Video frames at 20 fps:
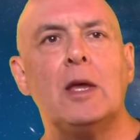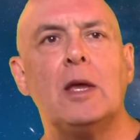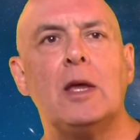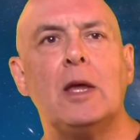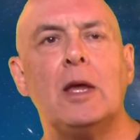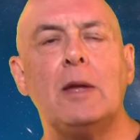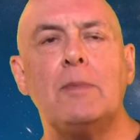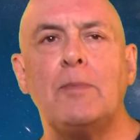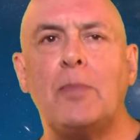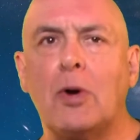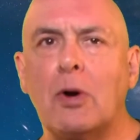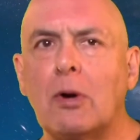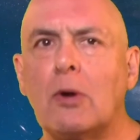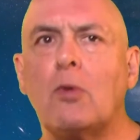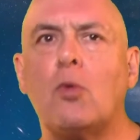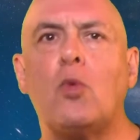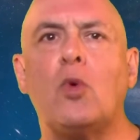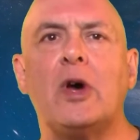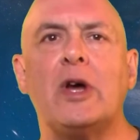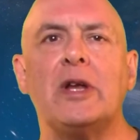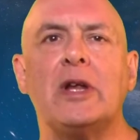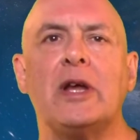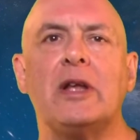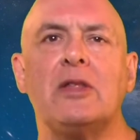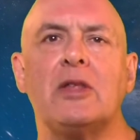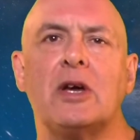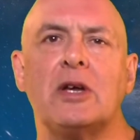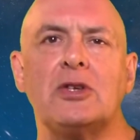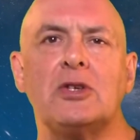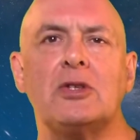In part 1, I
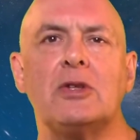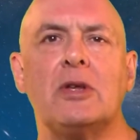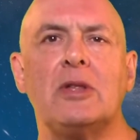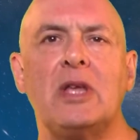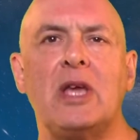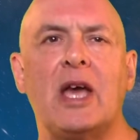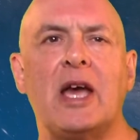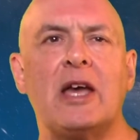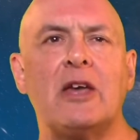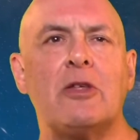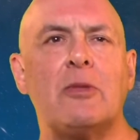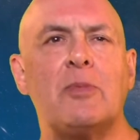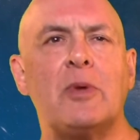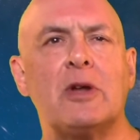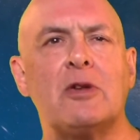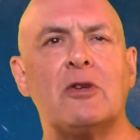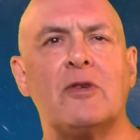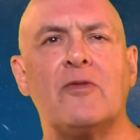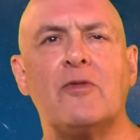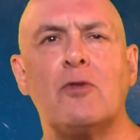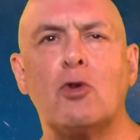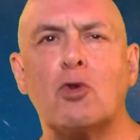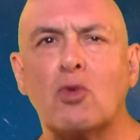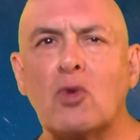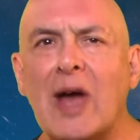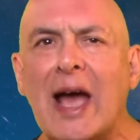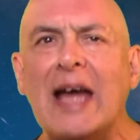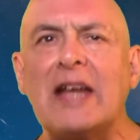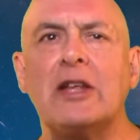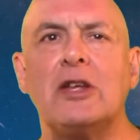touched on the aspect of
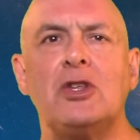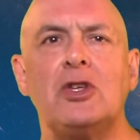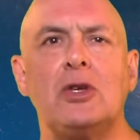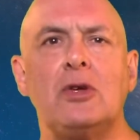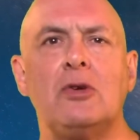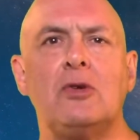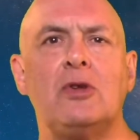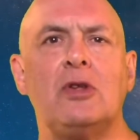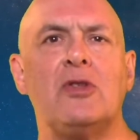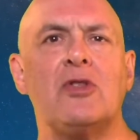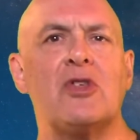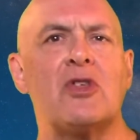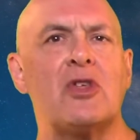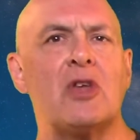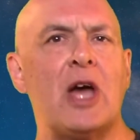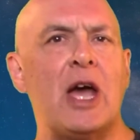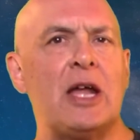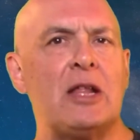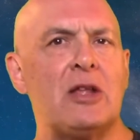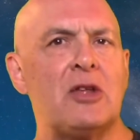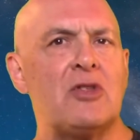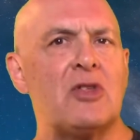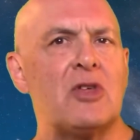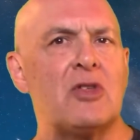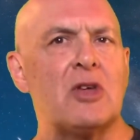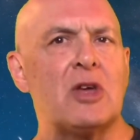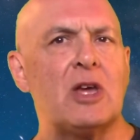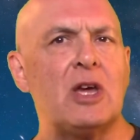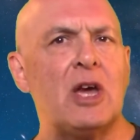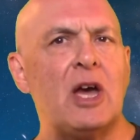gratitude and silence
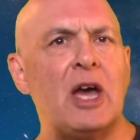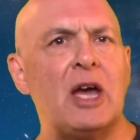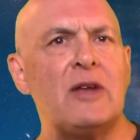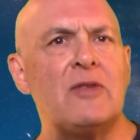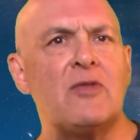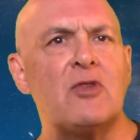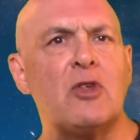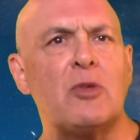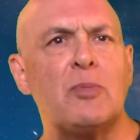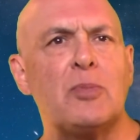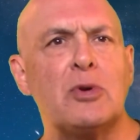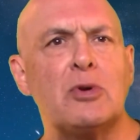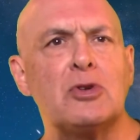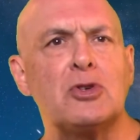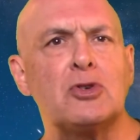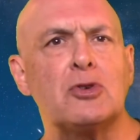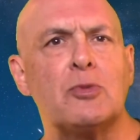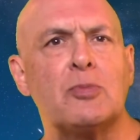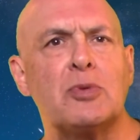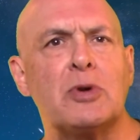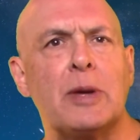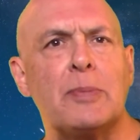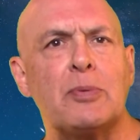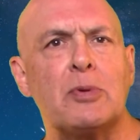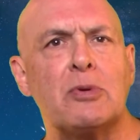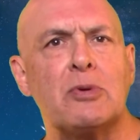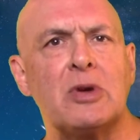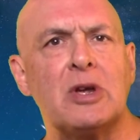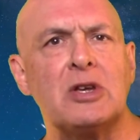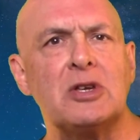as a kind of spiritual
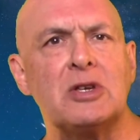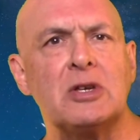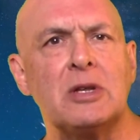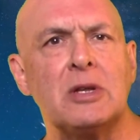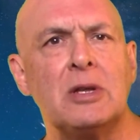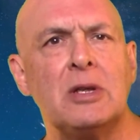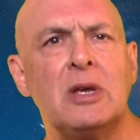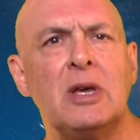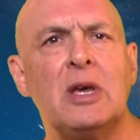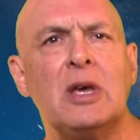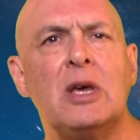preparation